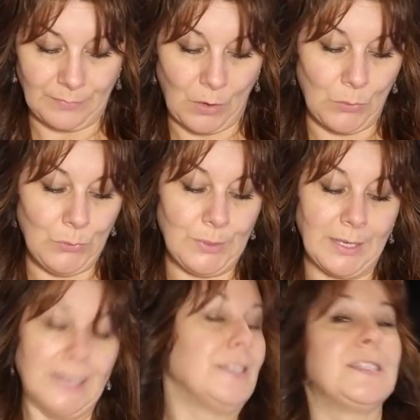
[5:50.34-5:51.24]
Ooh,
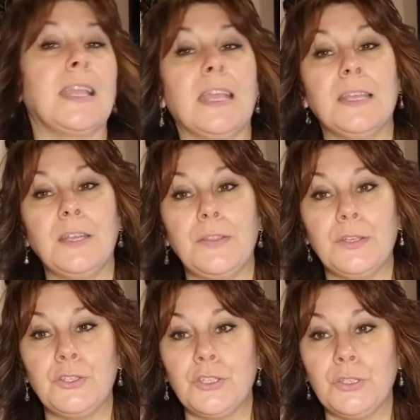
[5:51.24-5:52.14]
nice. And the
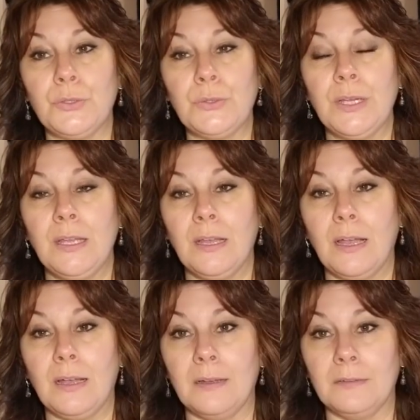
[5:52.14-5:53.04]
Two
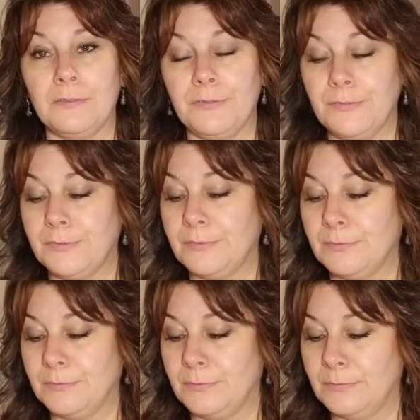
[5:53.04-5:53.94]
of
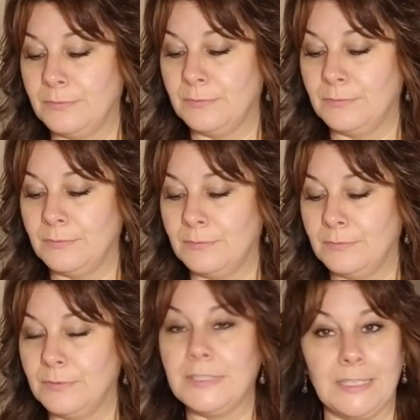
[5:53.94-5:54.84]

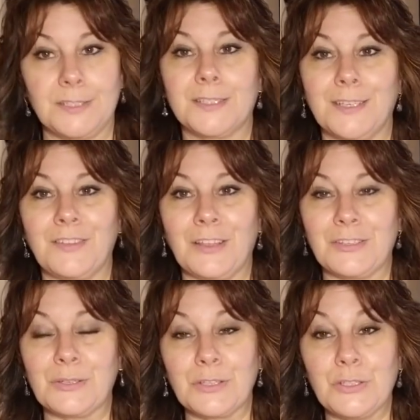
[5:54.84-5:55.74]
Discs. I thought
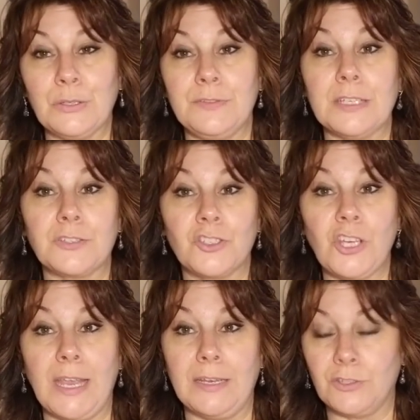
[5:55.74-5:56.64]
so. The Two of Discs,
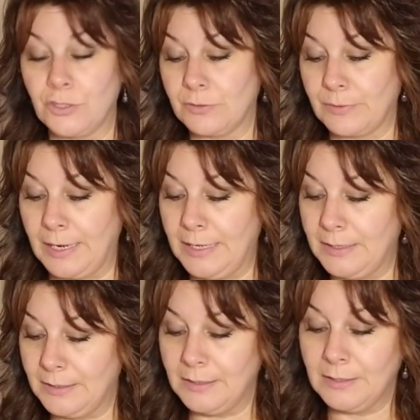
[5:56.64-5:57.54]
change, right?
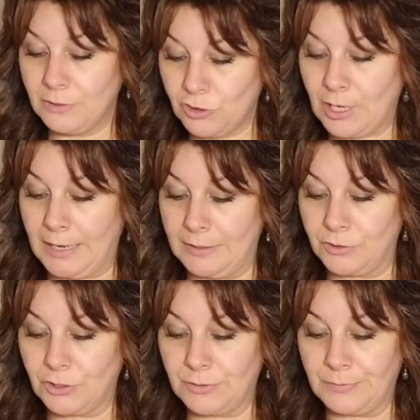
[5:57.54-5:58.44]

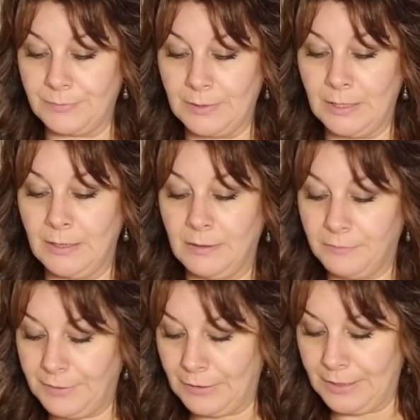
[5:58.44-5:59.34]
Change.
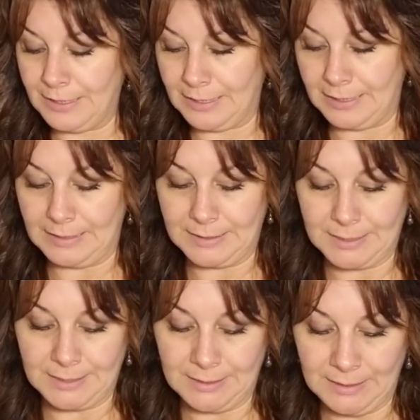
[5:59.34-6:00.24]
Very
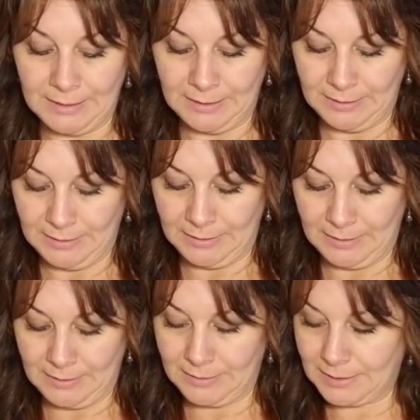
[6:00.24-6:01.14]
nice.
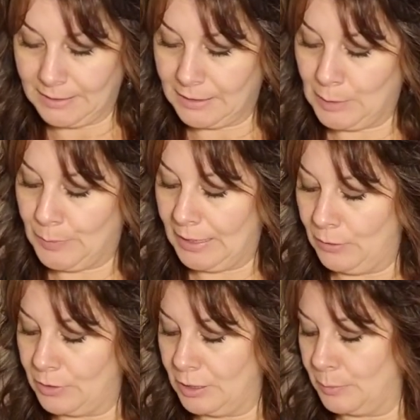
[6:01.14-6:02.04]
Let's get a couple
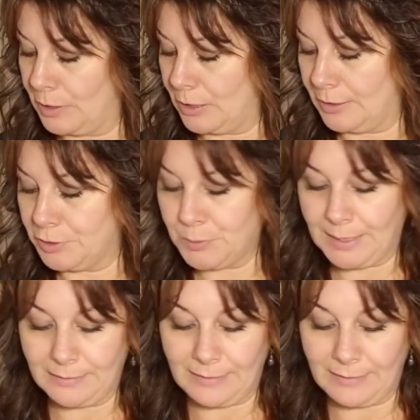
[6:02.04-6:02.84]
outcome cards. We got